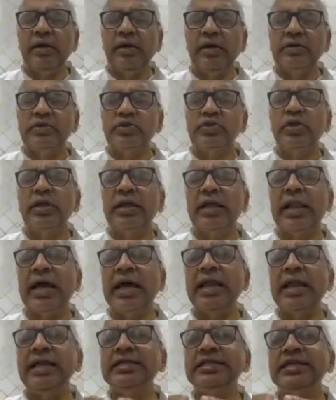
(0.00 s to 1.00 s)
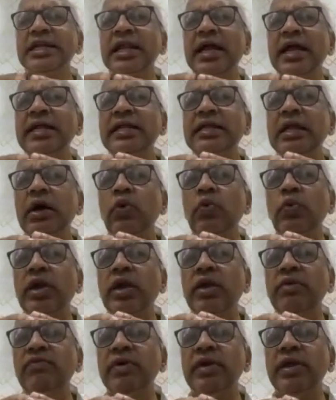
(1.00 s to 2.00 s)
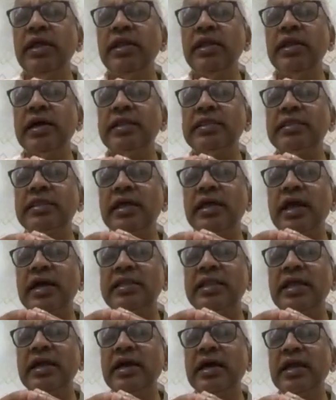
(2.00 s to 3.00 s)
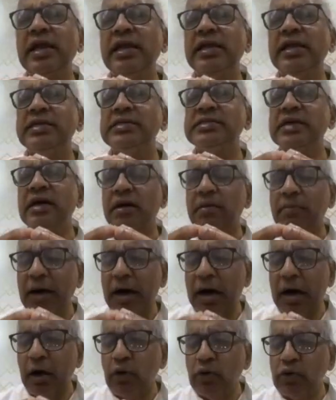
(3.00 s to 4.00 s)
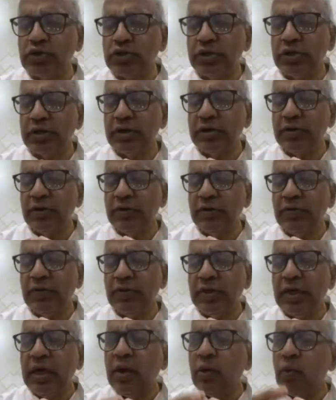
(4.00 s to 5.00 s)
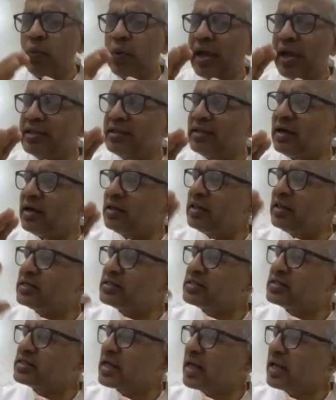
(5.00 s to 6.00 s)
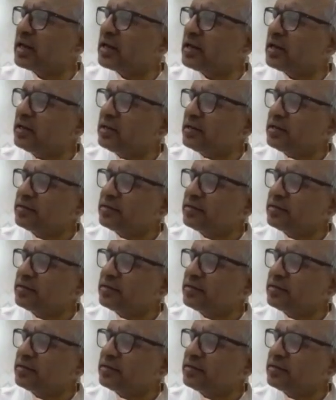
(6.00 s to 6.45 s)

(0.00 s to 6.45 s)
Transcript: So the clarity right now given in Antaradhikarani is about whether the sun,